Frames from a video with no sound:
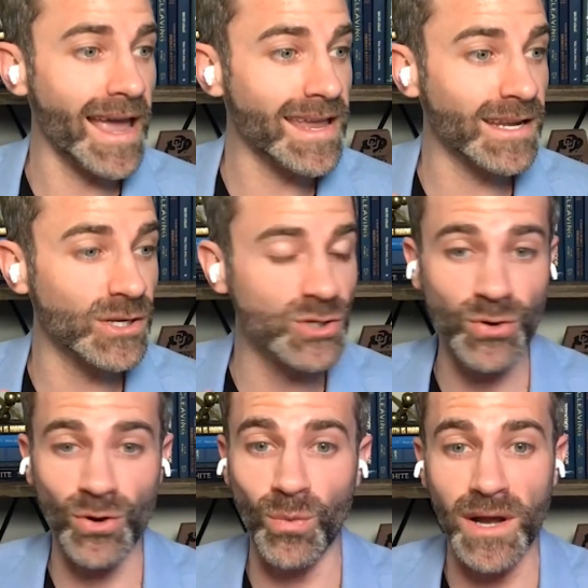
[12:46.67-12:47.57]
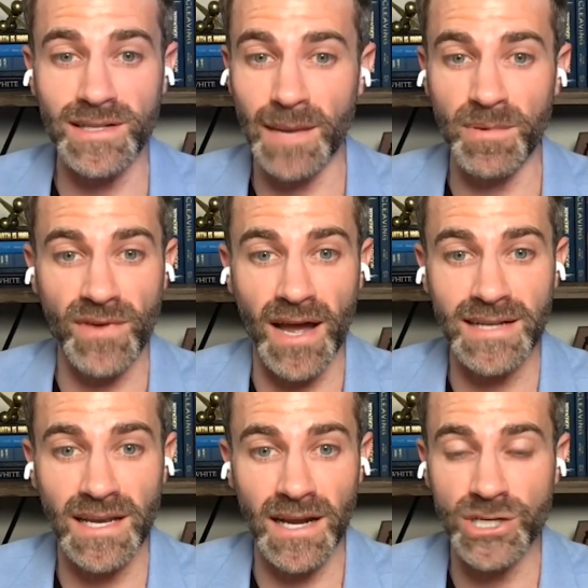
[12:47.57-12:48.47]
I can control what type of
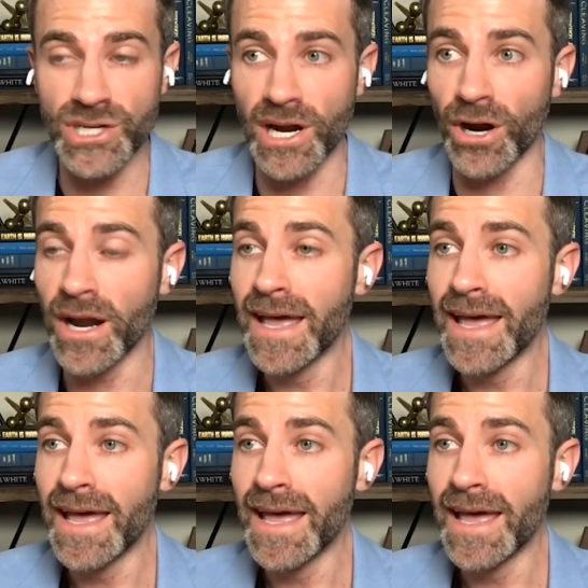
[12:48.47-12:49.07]
content I share.